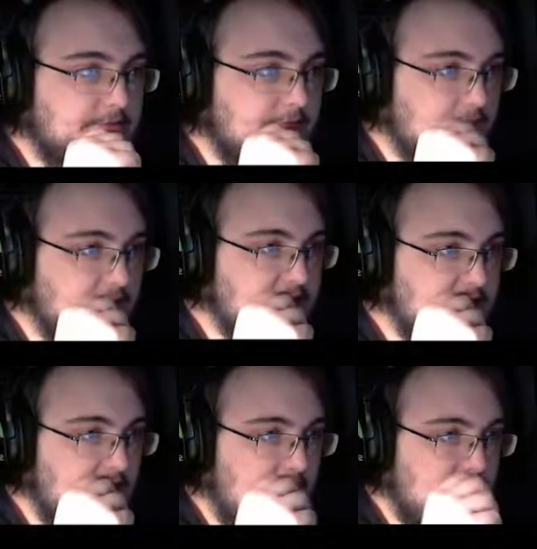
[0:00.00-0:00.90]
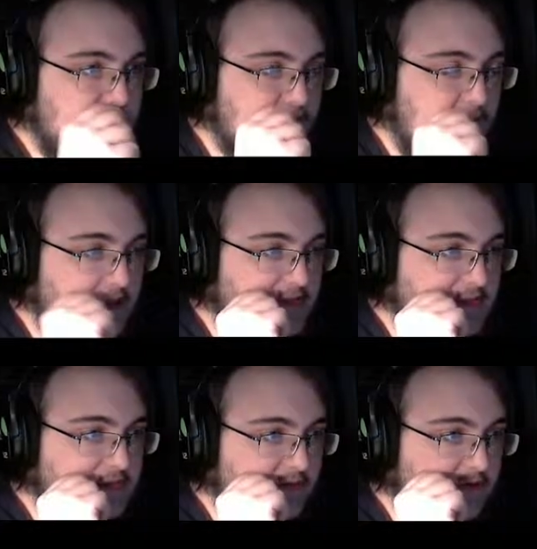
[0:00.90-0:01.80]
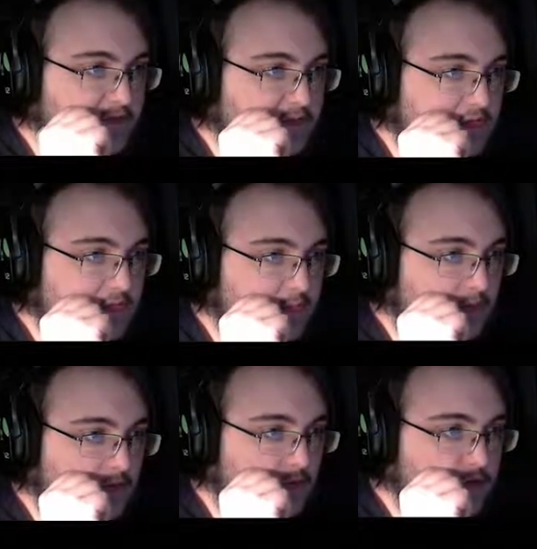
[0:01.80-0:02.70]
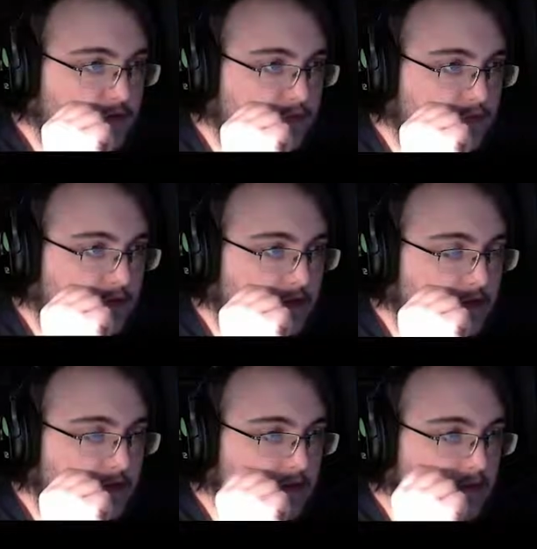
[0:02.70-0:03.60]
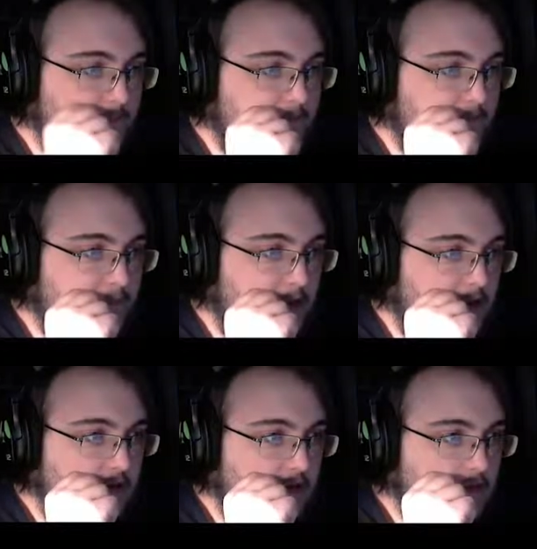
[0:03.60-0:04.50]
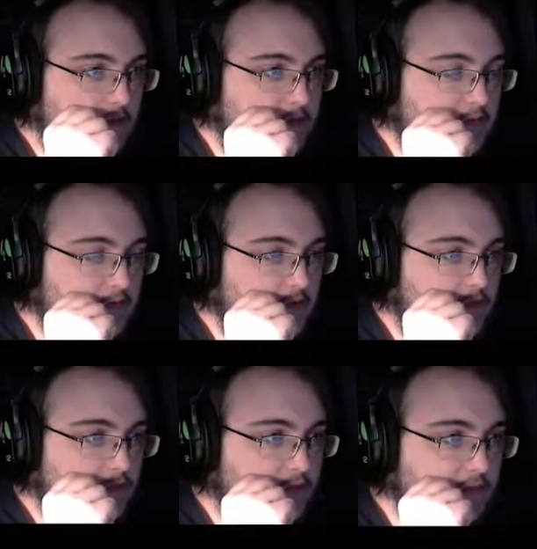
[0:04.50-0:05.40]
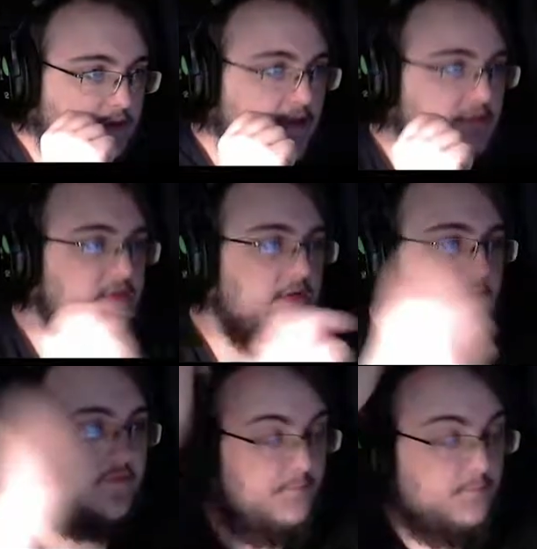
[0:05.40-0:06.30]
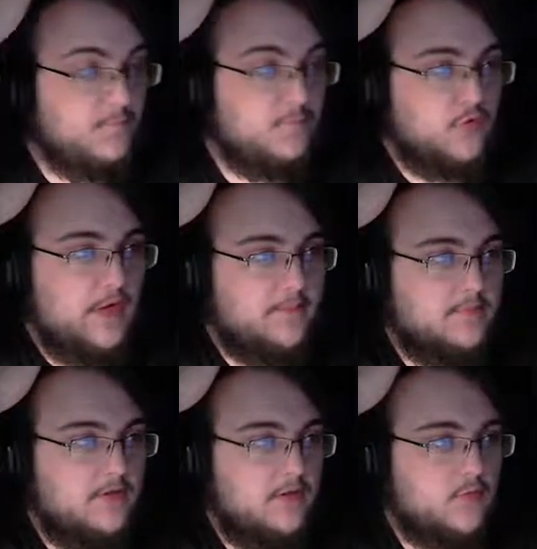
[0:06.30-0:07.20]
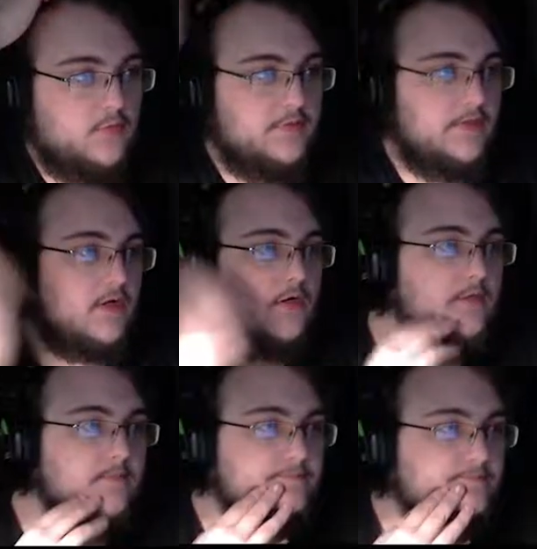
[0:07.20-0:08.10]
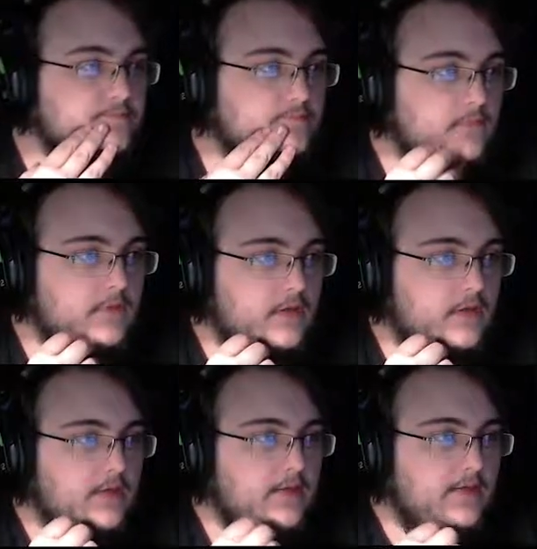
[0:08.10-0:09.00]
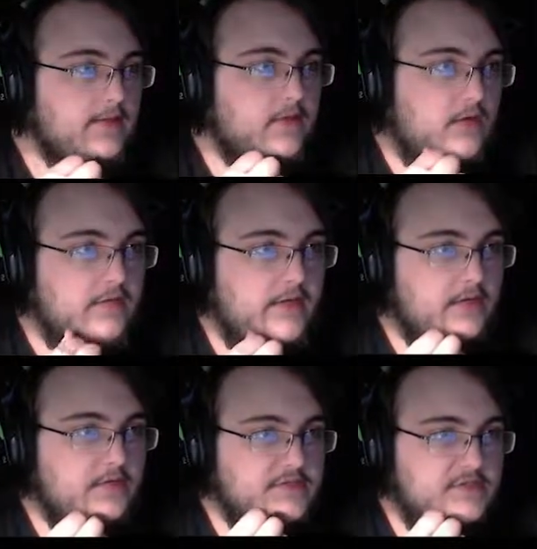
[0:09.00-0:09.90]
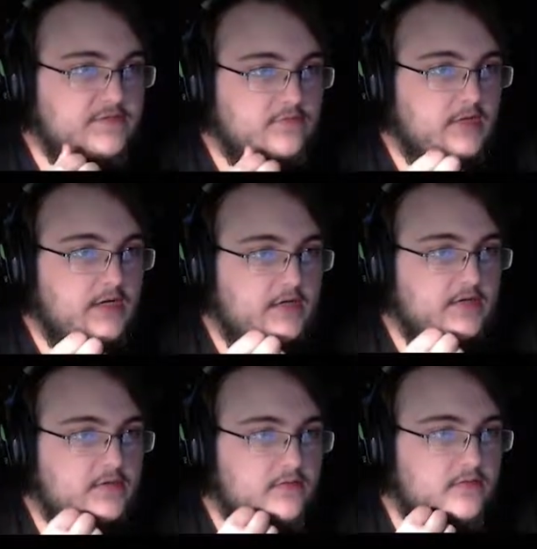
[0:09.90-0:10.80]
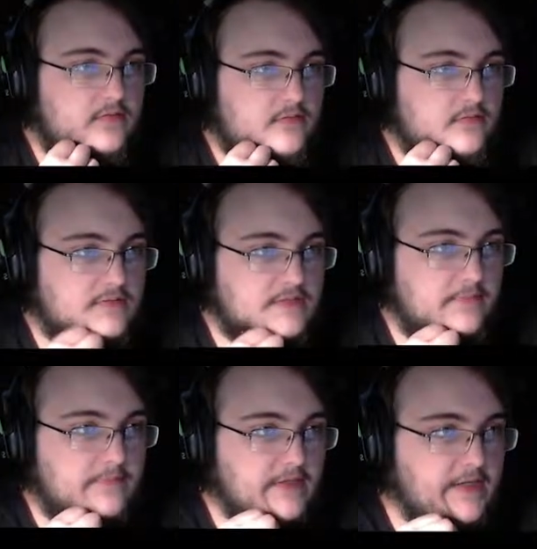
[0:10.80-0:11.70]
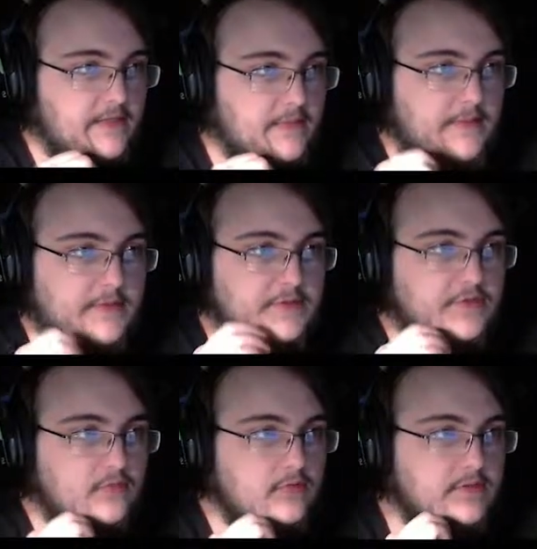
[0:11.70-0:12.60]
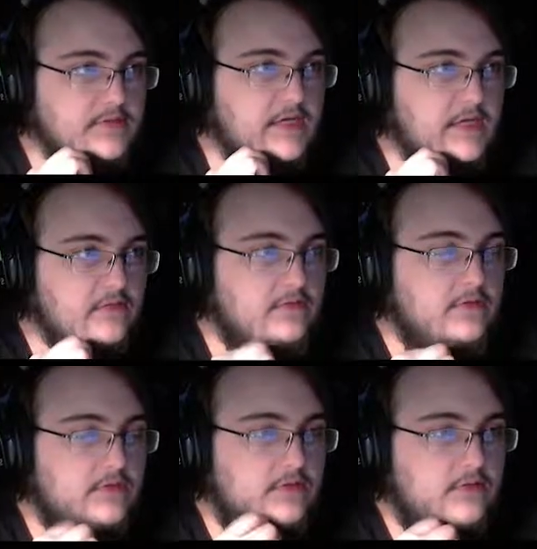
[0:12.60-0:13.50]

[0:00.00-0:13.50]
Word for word: So we still got space left to explore to the northeast of right below where we are. And all that, unless that's rock or something. I'm not sure exactly.